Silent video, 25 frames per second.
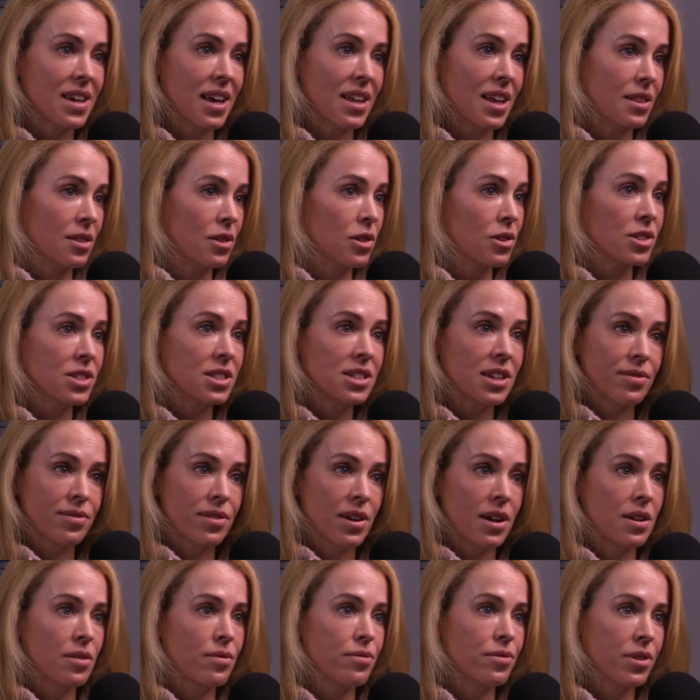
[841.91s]
That looks
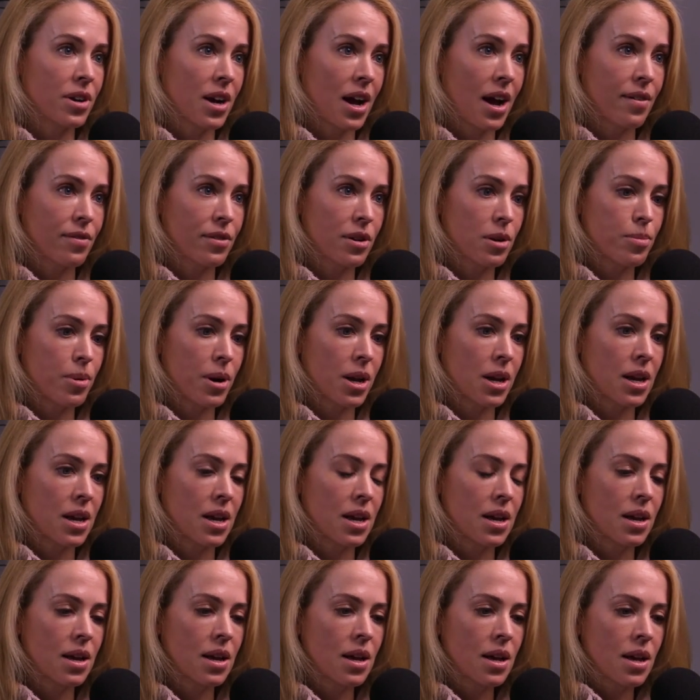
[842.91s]
different for
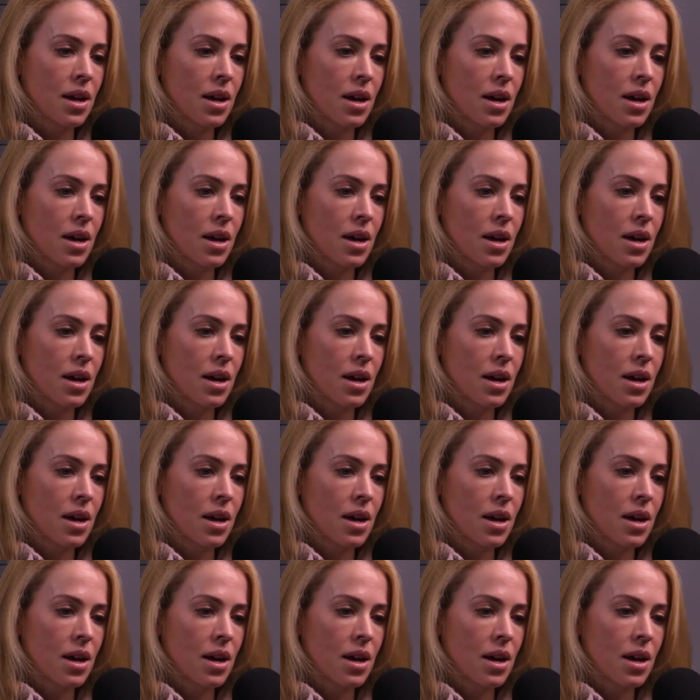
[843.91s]
everybody.